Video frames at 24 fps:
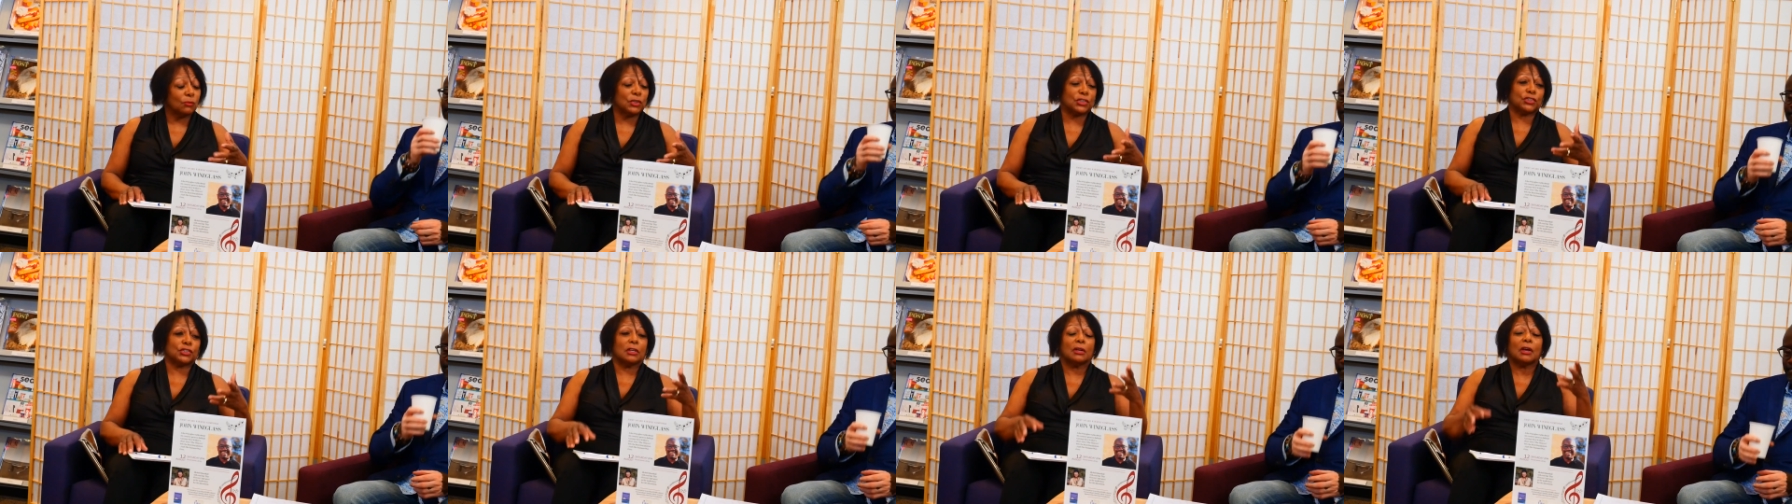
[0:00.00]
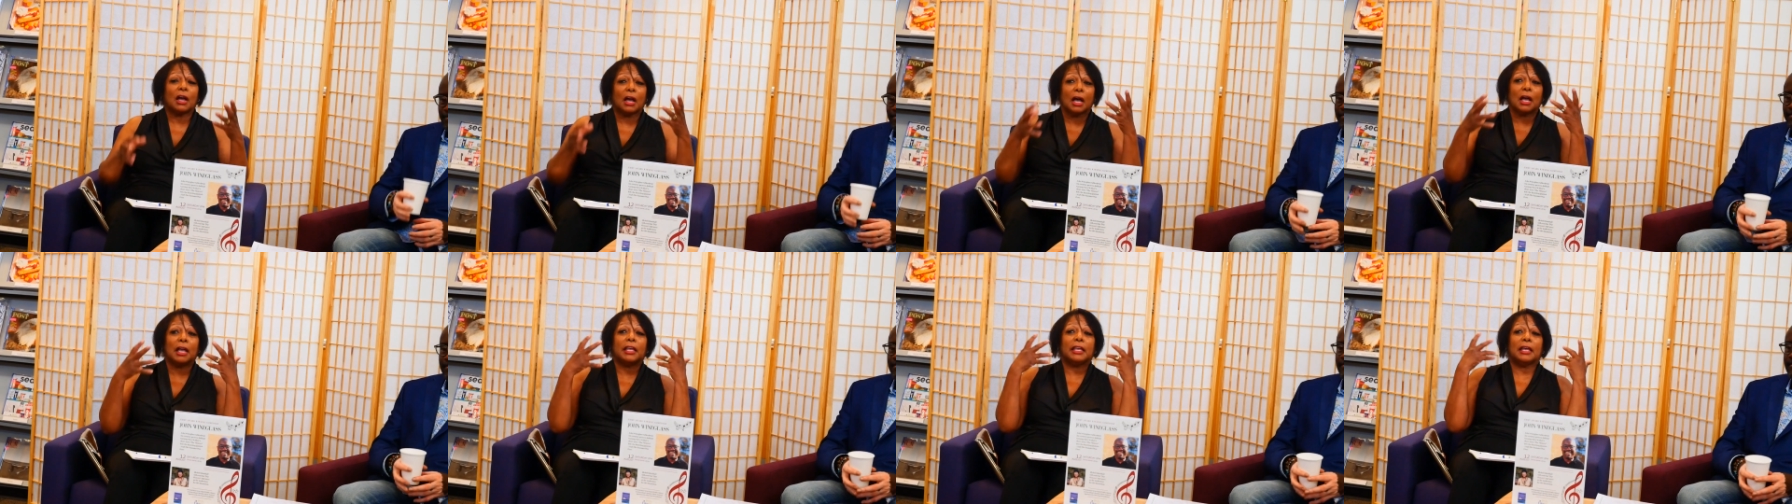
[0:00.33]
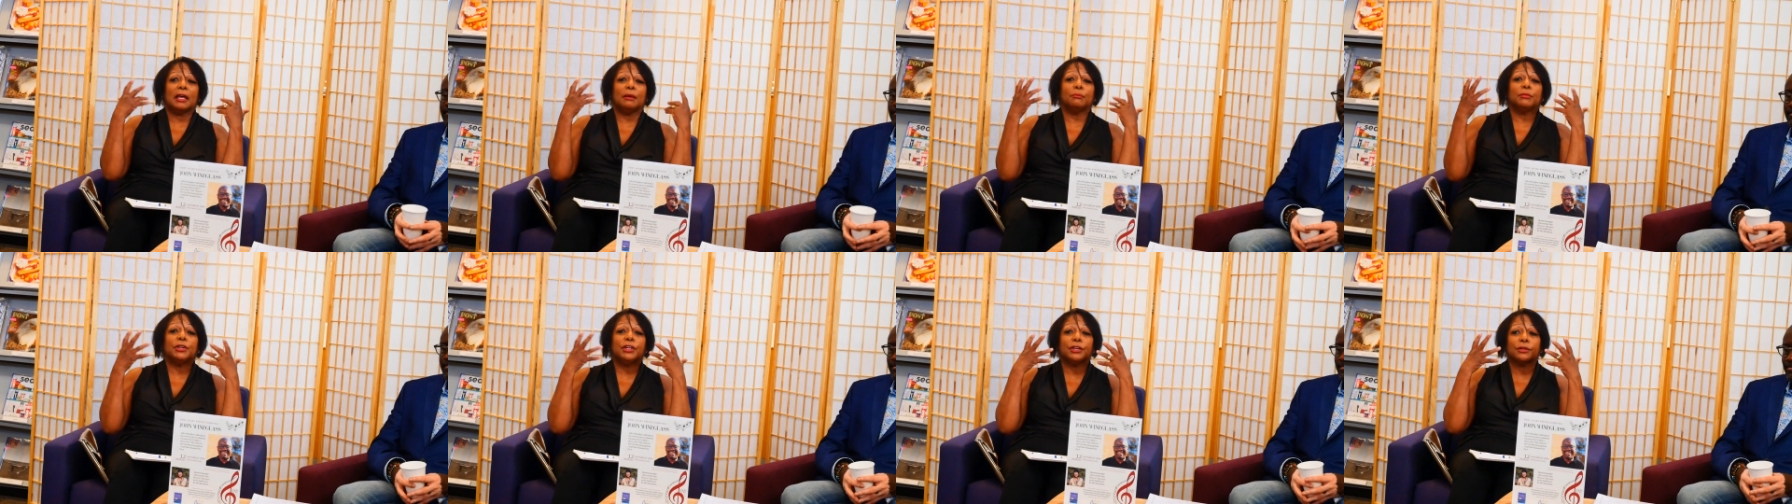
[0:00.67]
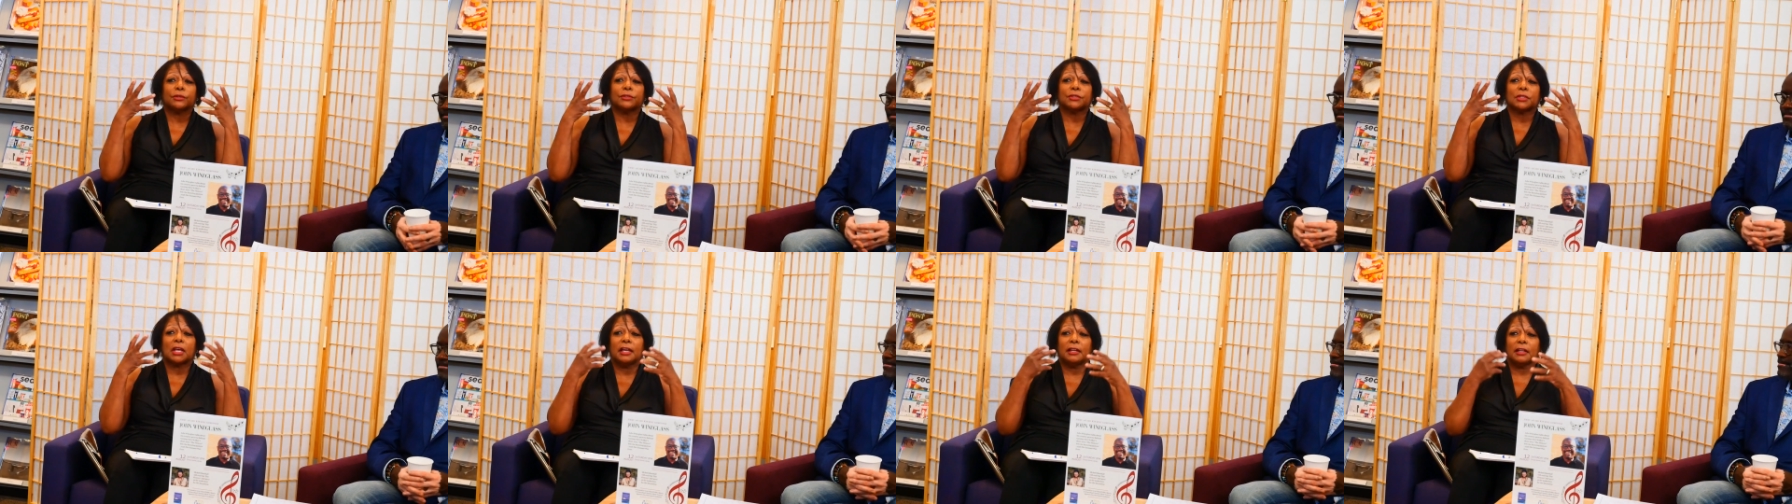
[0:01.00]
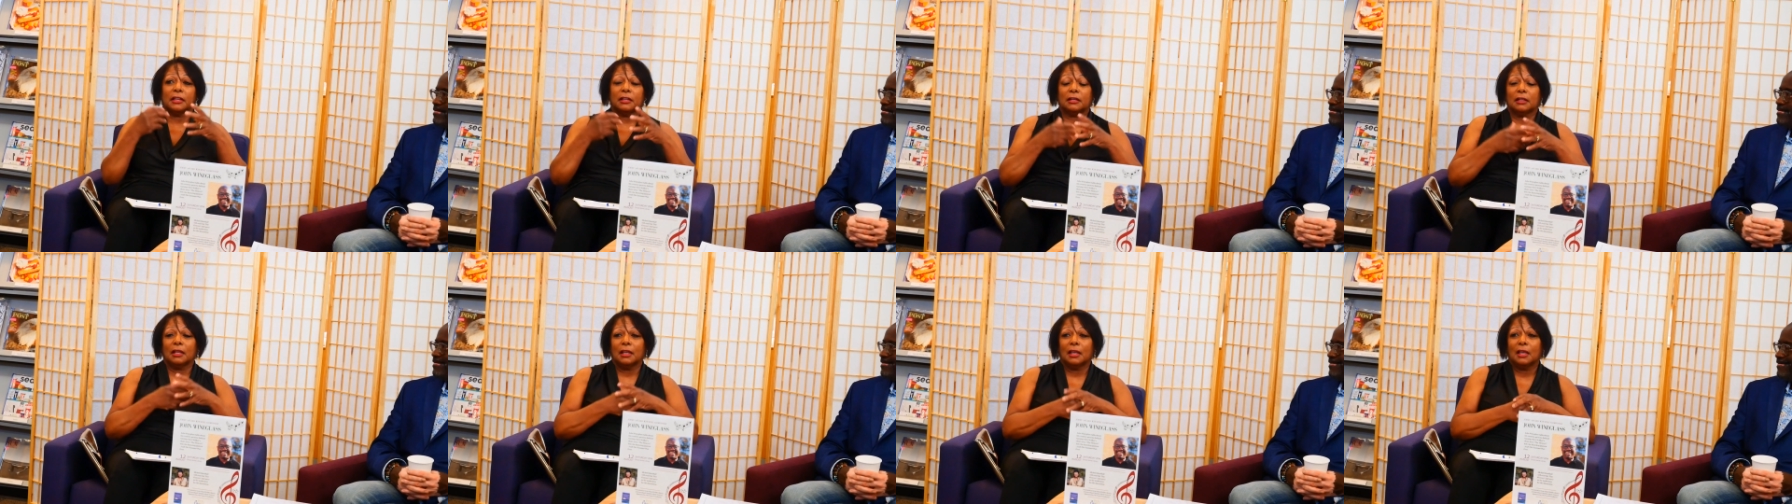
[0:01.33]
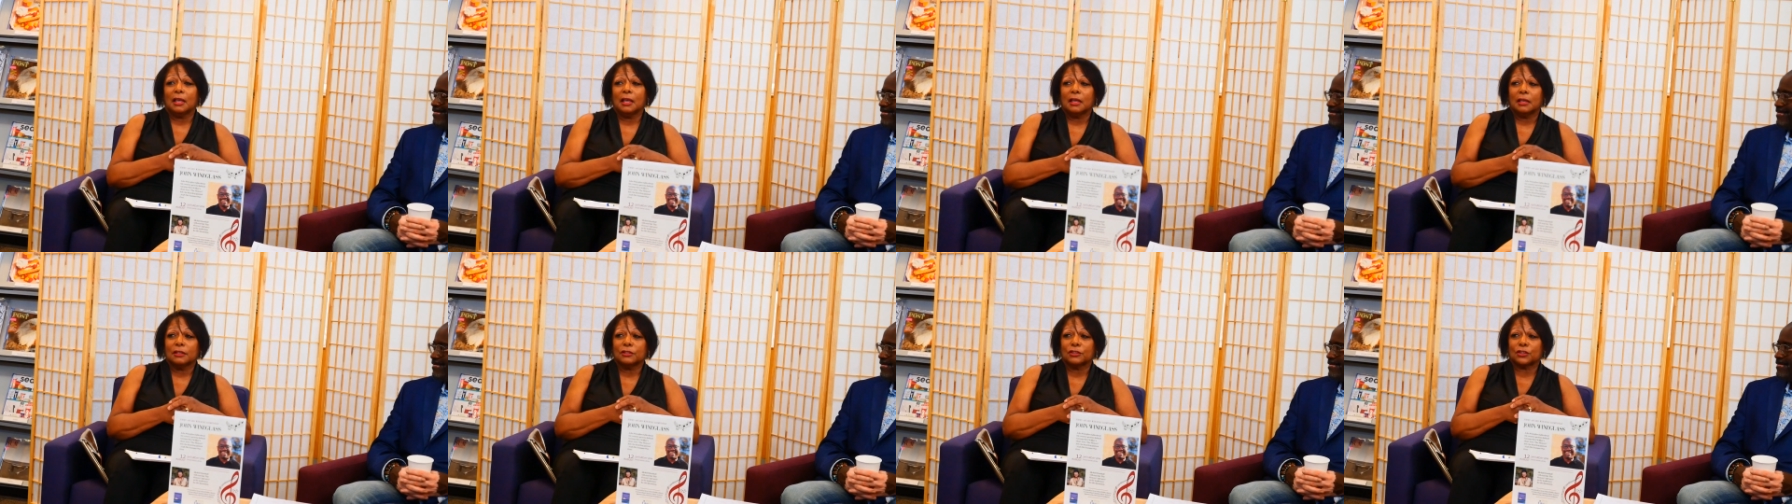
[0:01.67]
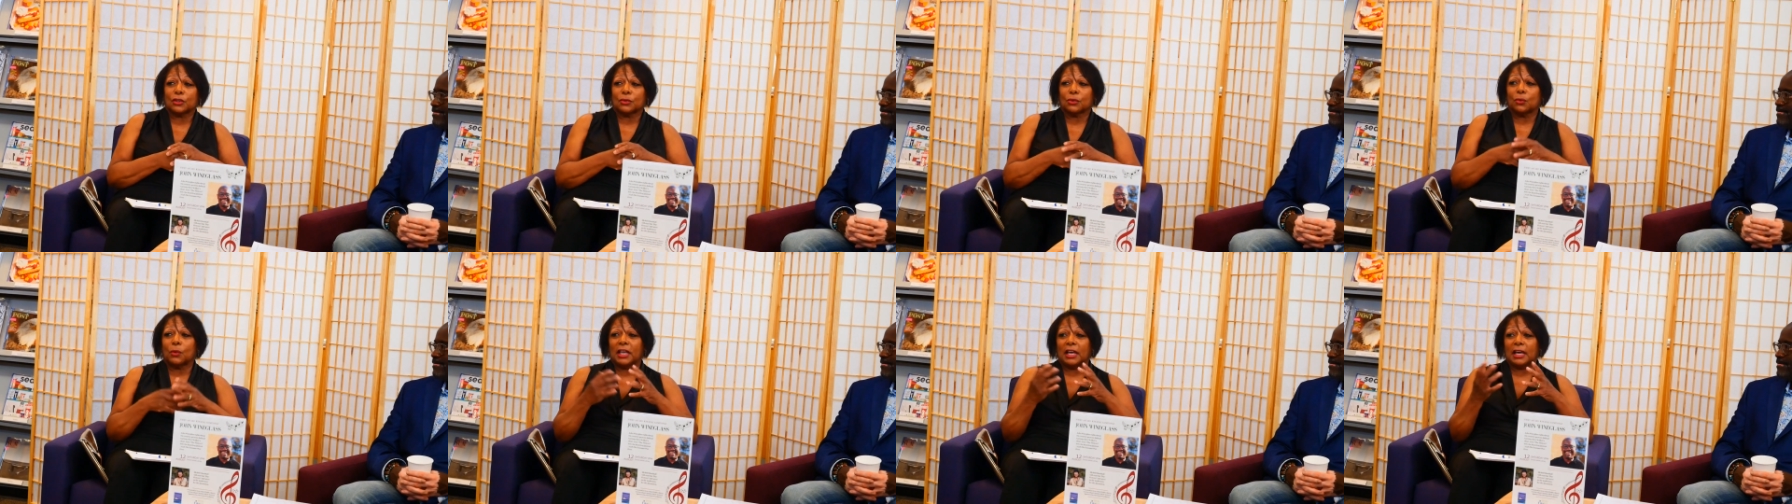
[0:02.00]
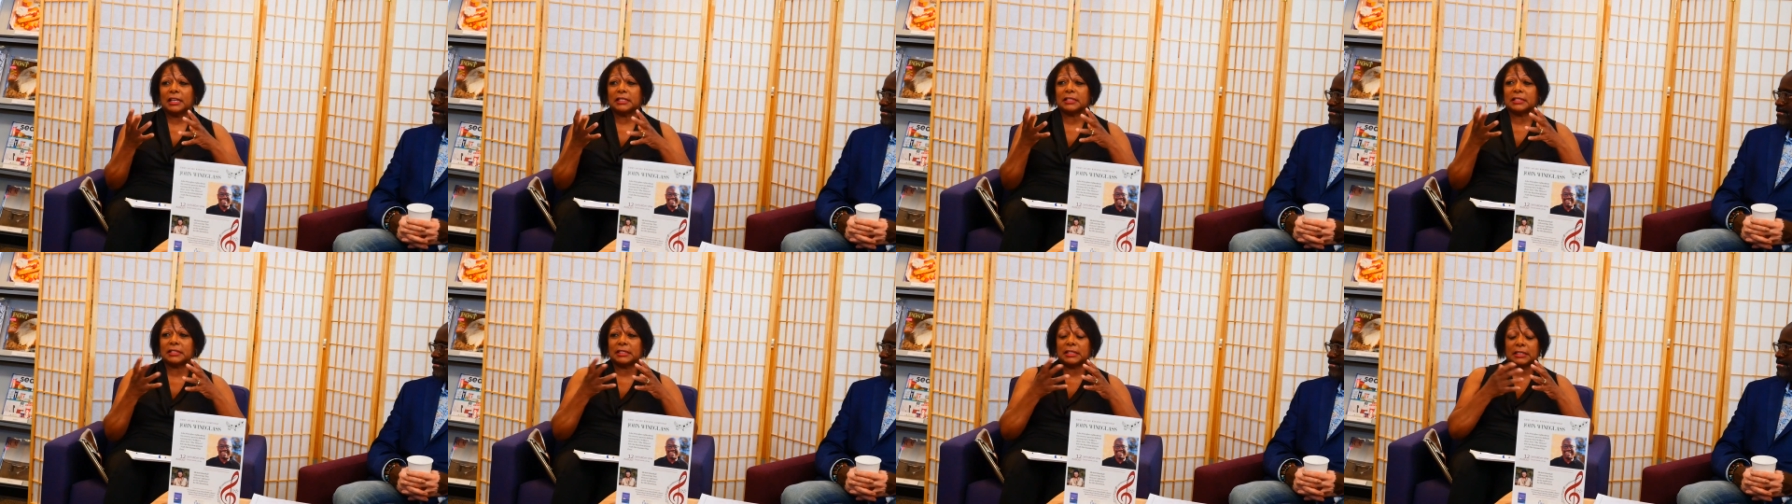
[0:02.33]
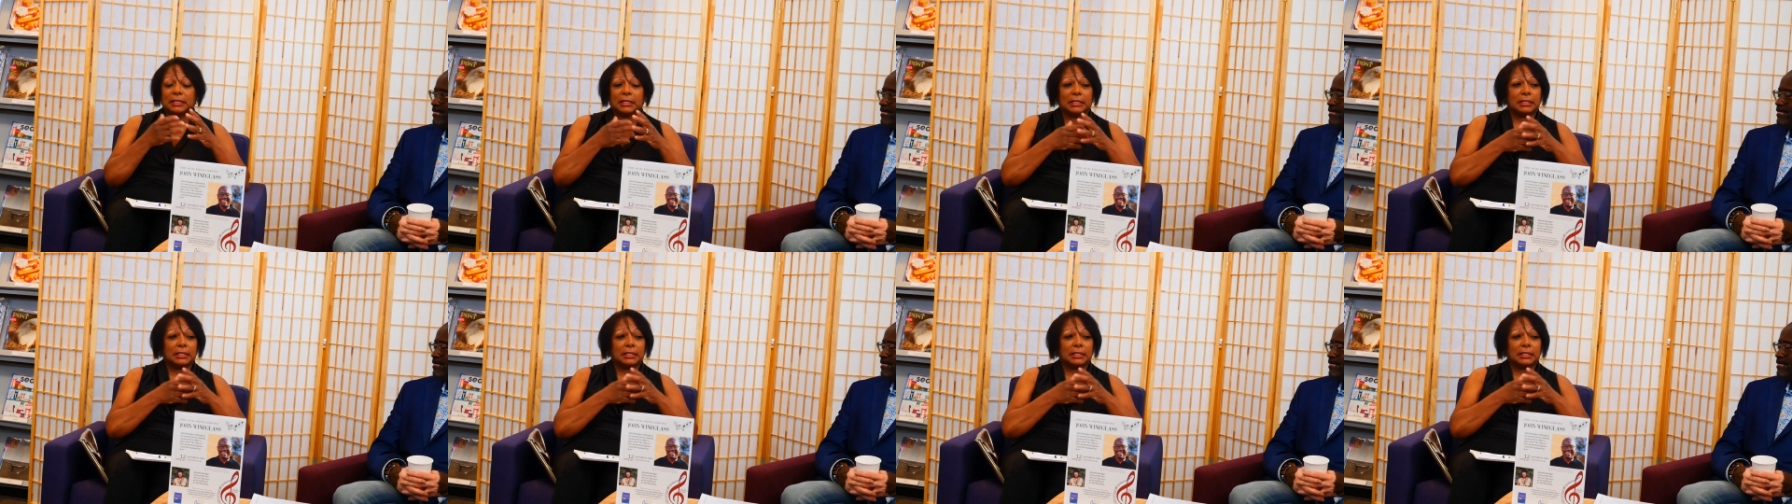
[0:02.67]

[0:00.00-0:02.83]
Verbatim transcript: which I am nearsighted. So the way I see